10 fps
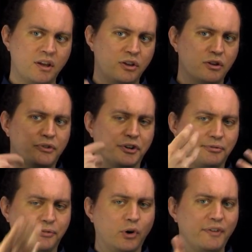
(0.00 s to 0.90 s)
You've got a
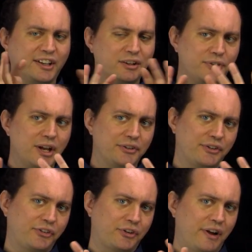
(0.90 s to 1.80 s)
flow vector field that
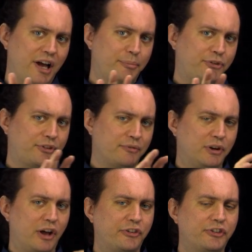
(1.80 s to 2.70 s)
describes the
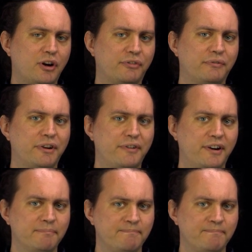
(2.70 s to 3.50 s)
velocity of the river.